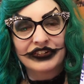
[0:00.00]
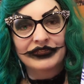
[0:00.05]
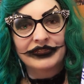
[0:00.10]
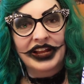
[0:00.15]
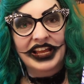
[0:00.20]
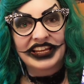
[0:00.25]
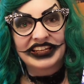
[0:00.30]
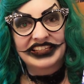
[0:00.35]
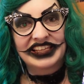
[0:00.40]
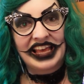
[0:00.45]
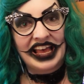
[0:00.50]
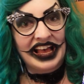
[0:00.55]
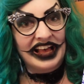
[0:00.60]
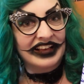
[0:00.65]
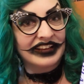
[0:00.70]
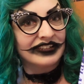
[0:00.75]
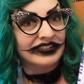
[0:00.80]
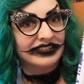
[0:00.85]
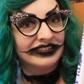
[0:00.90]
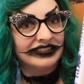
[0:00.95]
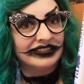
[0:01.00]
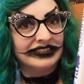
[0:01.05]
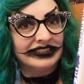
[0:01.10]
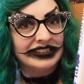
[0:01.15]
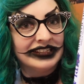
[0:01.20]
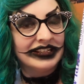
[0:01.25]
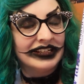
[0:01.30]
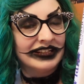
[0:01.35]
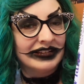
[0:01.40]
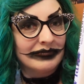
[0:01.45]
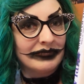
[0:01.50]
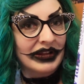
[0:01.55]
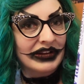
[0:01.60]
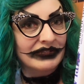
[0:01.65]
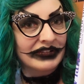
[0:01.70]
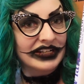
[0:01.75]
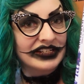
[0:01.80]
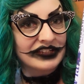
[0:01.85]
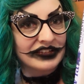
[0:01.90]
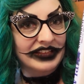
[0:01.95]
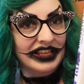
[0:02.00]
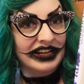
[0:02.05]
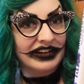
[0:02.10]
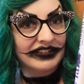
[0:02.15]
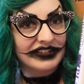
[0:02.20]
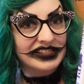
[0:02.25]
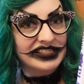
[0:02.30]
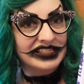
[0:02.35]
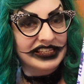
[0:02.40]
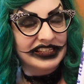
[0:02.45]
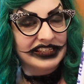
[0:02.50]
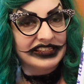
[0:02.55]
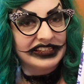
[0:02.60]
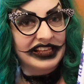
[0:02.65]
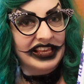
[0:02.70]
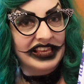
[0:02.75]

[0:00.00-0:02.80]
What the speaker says: read Cackle by Rachel Harrison,